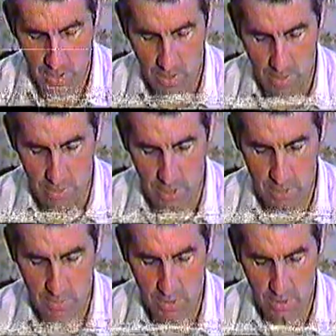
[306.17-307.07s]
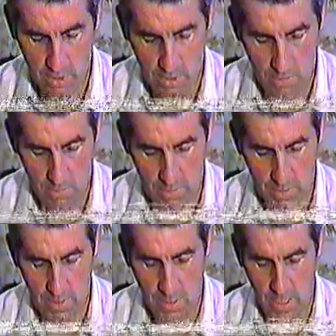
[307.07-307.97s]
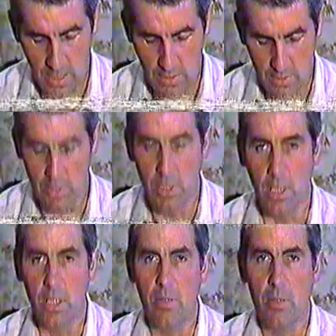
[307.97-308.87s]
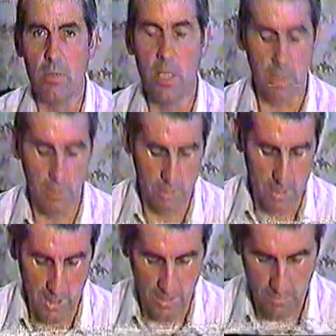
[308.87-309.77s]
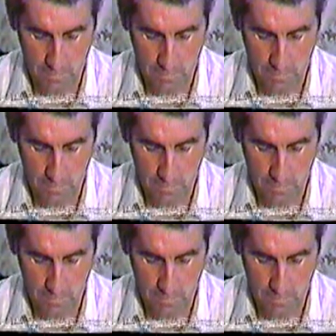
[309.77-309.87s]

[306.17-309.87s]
Now, James McGordon was buried in Lacken Cemetery in around 1928.